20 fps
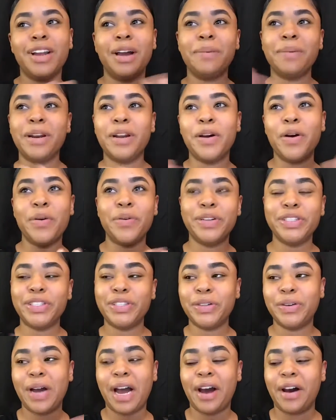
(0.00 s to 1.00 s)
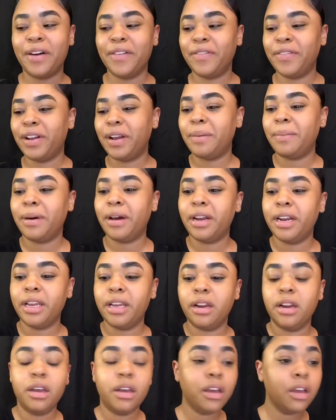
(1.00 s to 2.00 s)
now I'm gonna go into how I feel about
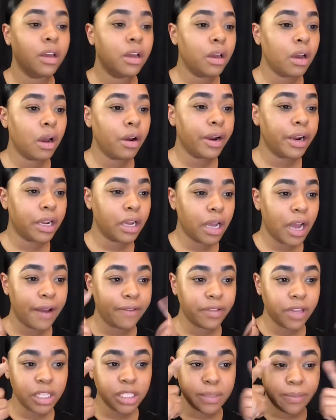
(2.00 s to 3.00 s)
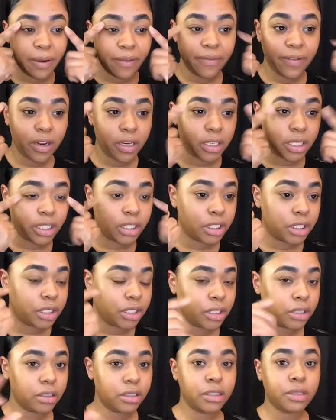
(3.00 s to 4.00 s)
it. All right, after I do my
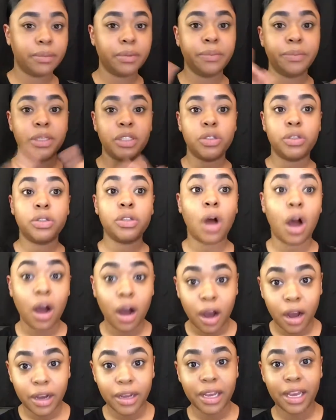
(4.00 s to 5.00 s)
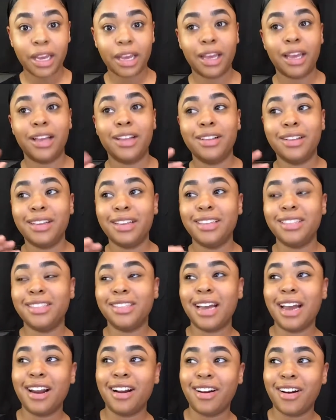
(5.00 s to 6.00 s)
foundation, because I'm gonna be talking and
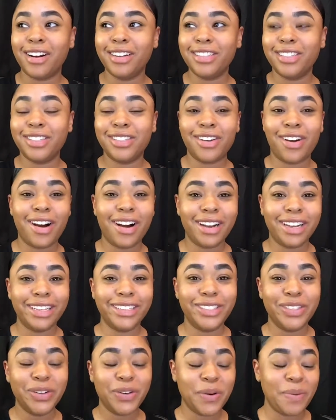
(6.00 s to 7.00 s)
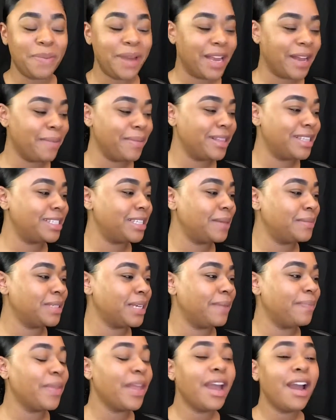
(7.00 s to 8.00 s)
it's kind of hard to talk and do your makeup at the same
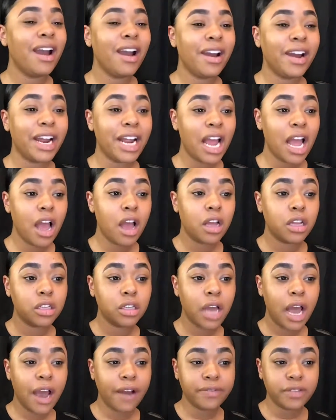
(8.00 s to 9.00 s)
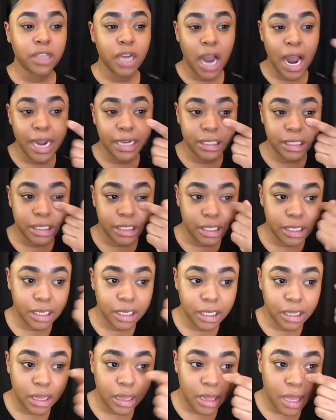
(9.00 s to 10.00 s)
time. All right, after I
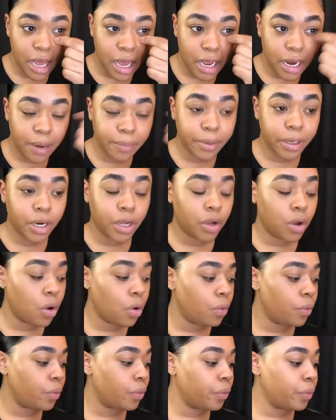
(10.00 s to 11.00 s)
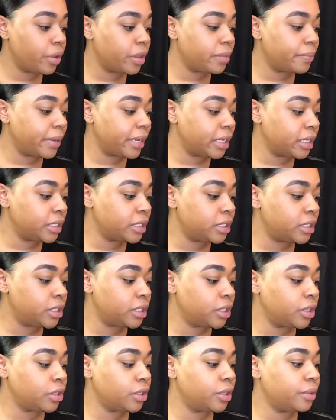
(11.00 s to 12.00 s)
did that, I'm gonna go in with my
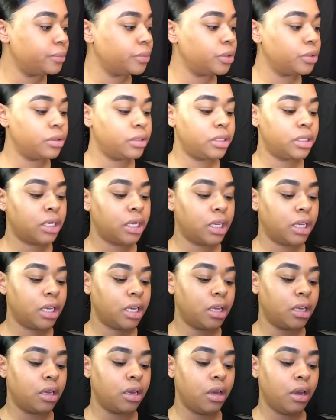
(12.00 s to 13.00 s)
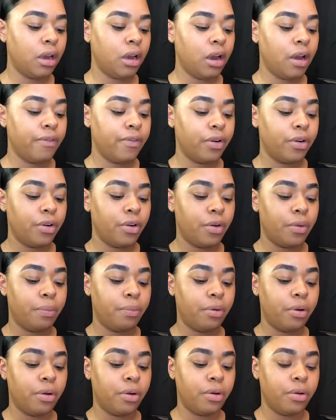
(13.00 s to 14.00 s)
concealer. I'm using CoverGirl
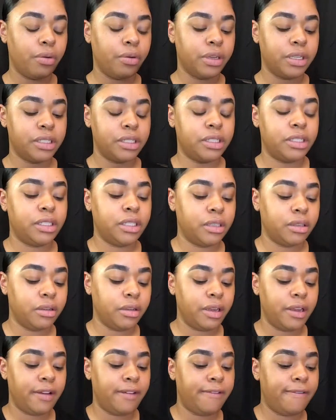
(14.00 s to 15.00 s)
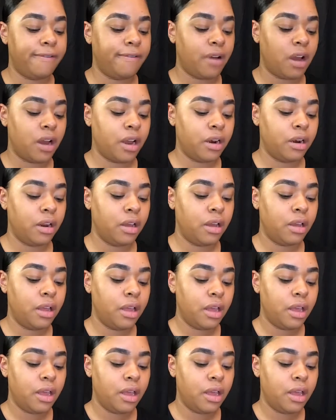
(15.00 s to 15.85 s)
Pro Conceal in Fawn.